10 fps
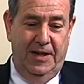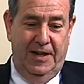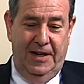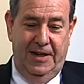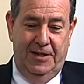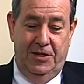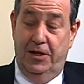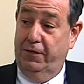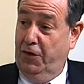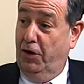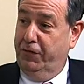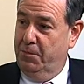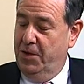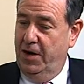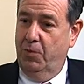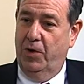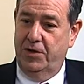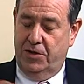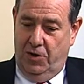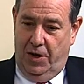And it evolved from there, went
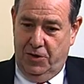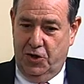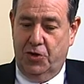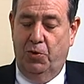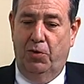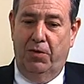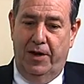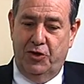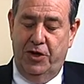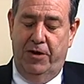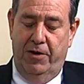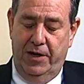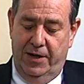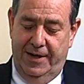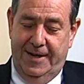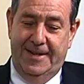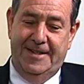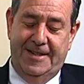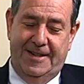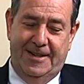on to school, engineering, and